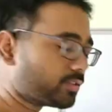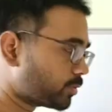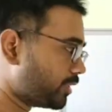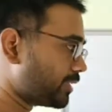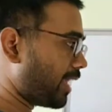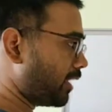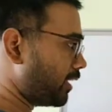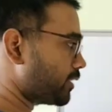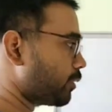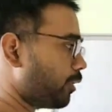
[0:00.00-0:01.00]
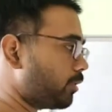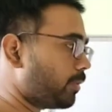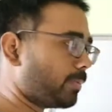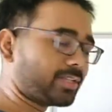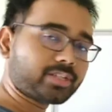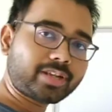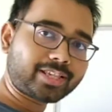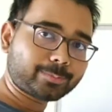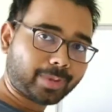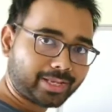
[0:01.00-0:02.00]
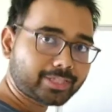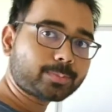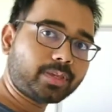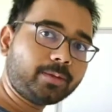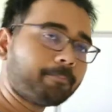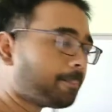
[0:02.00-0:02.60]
so this angle is going to be measured as minus b,